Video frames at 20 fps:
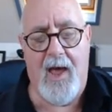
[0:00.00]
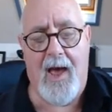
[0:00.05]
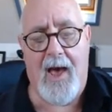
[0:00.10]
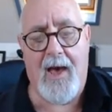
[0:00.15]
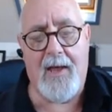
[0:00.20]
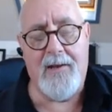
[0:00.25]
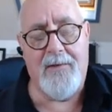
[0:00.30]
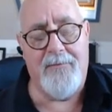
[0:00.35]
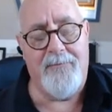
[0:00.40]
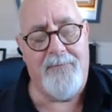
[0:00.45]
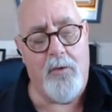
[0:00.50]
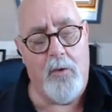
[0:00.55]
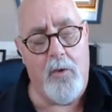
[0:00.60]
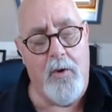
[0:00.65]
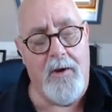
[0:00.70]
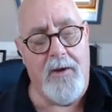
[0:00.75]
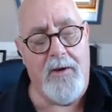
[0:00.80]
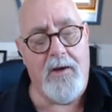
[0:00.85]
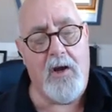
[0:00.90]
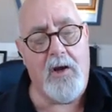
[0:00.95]
and
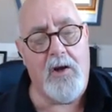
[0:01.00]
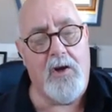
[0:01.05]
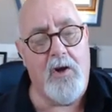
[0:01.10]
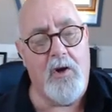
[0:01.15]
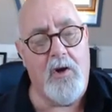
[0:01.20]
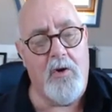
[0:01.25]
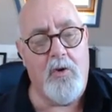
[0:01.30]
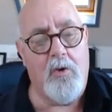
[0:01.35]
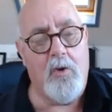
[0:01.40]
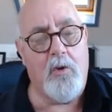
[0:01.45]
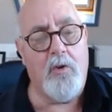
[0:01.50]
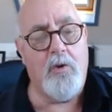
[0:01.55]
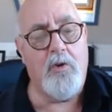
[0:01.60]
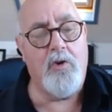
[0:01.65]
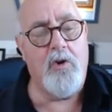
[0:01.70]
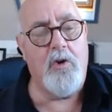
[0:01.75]
avoid Google